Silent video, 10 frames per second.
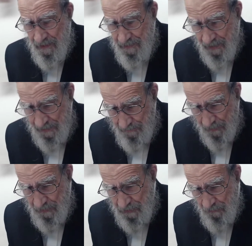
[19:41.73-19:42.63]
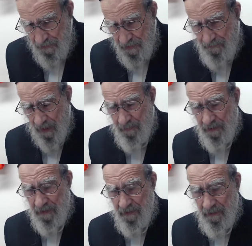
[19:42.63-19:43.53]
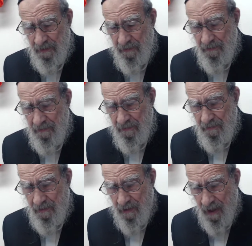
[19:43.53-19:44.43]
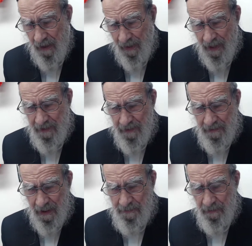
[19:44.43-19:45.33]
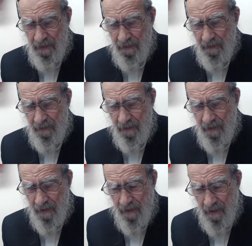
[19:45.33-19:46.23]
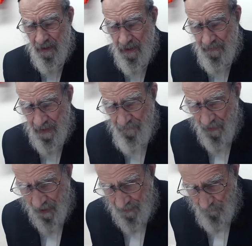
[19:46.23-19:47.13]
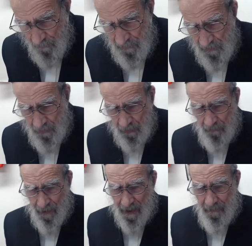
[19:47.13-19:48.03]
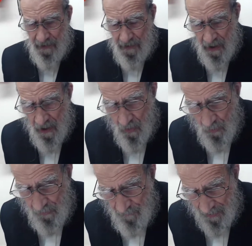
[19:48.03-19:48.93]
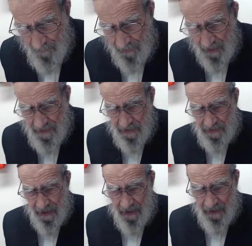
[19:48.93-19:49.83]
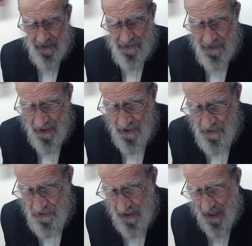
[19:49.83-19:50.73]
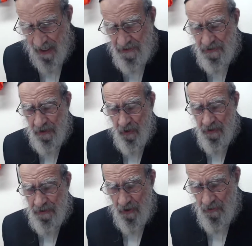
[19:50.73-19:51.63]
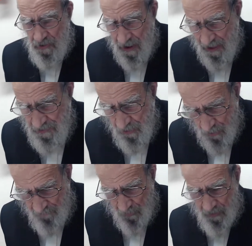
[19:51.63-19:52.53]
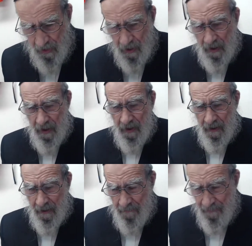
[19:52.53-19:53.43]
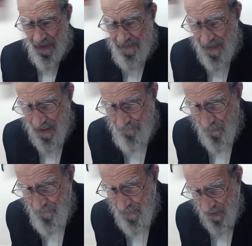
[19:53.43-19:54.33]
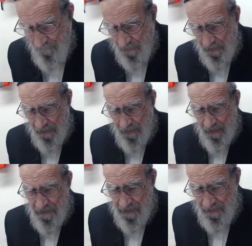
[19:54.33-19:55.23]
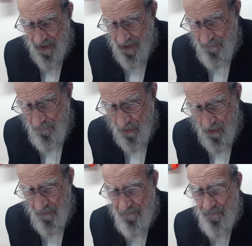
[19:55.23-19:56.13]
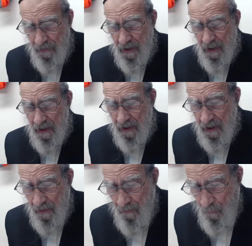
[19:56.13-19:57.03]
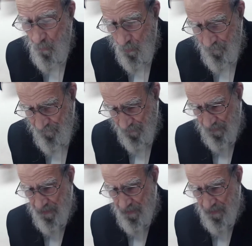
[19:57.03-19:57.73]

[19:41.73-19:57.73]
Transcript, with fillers: The experience of it is my beginning. I like it, and that's beginning. Therefore, I am omnilig maimer, or kmaimer, as they saying is, shas loiso, shas krob. That time of davening is a time of warfare.